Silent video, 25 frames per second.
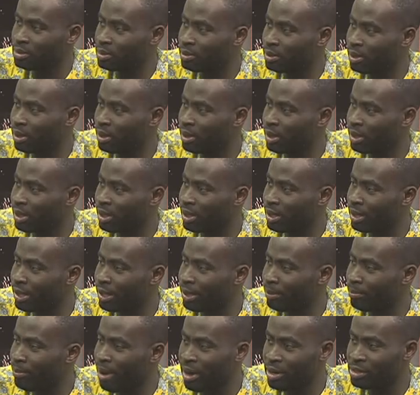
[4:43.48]

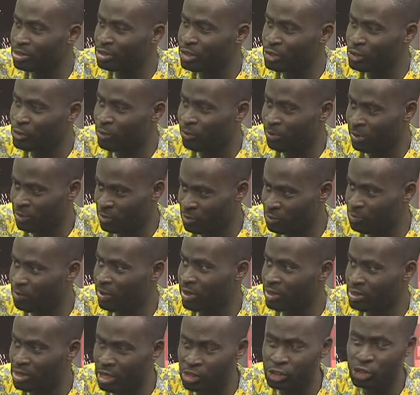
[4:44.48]
the managers of the
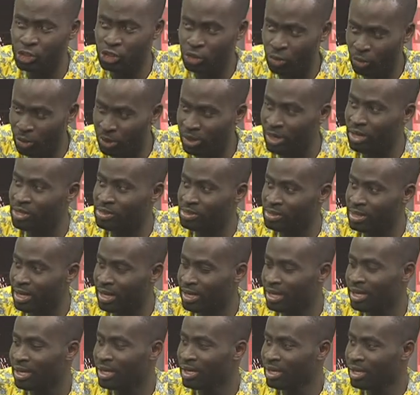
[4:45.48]
space assuring us
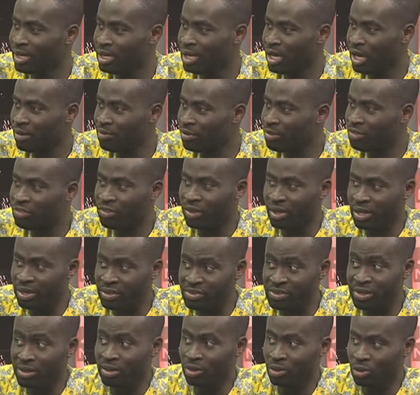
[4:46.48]
that everything
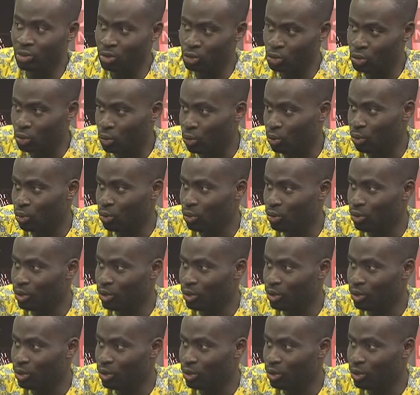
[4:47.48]
is under control.